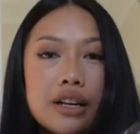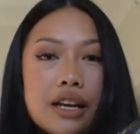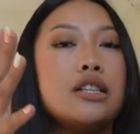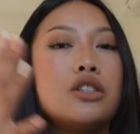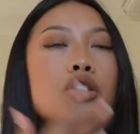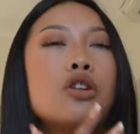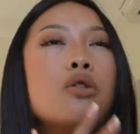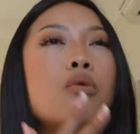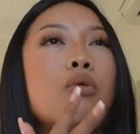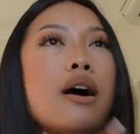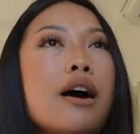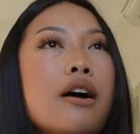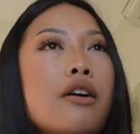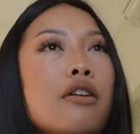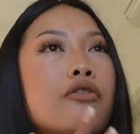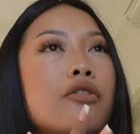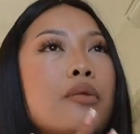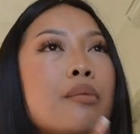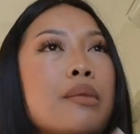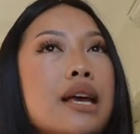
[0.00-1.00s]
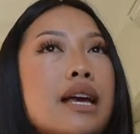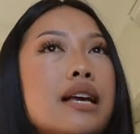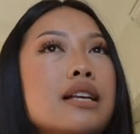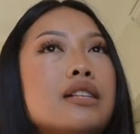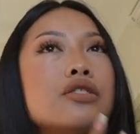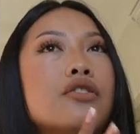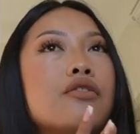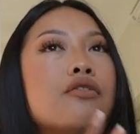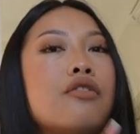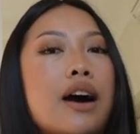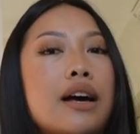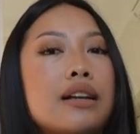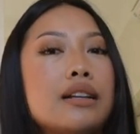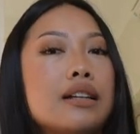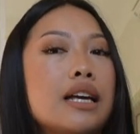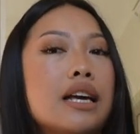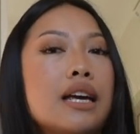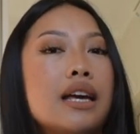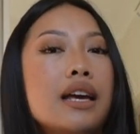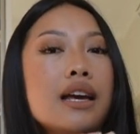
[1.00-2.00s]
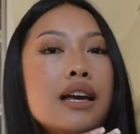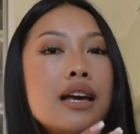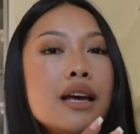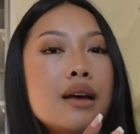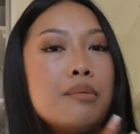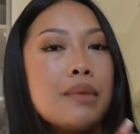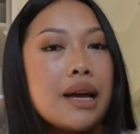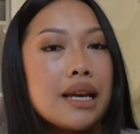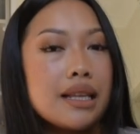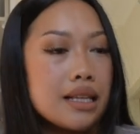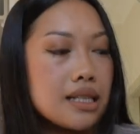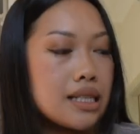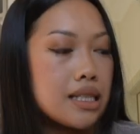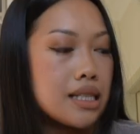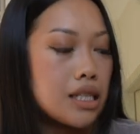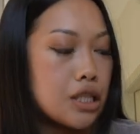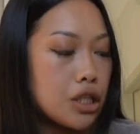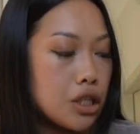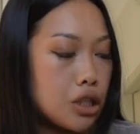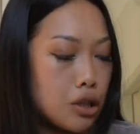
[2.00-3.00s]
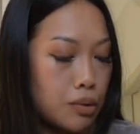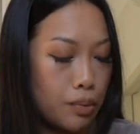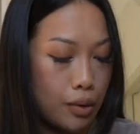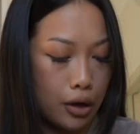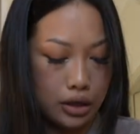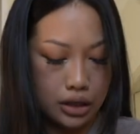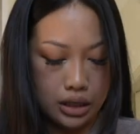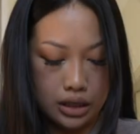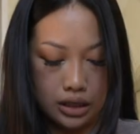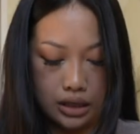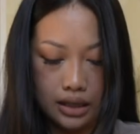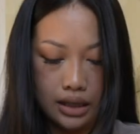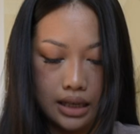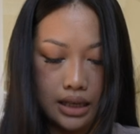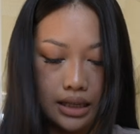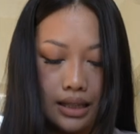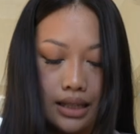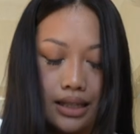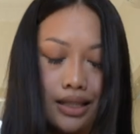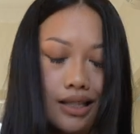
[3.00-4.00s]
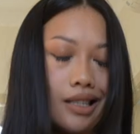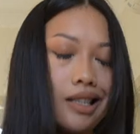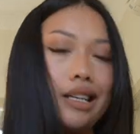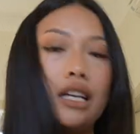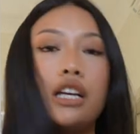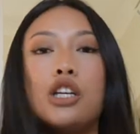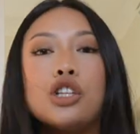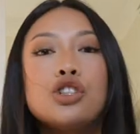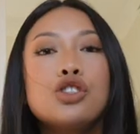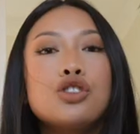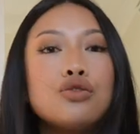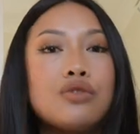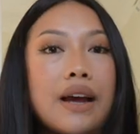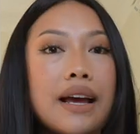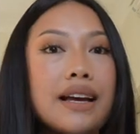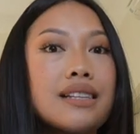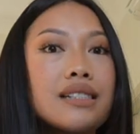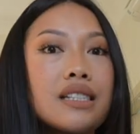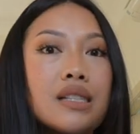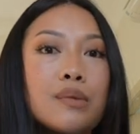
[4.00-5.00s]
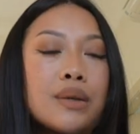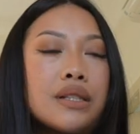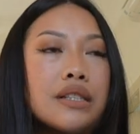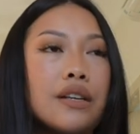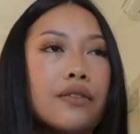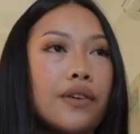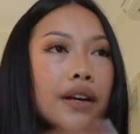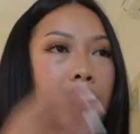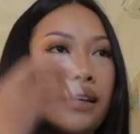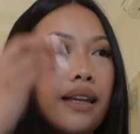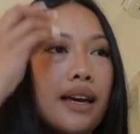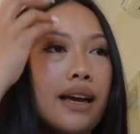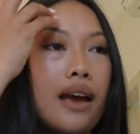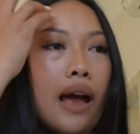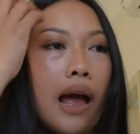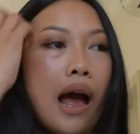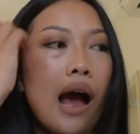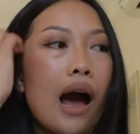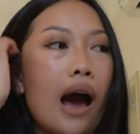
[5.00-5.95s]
It took a while for me to finally make the decision to purchase this dress specifically.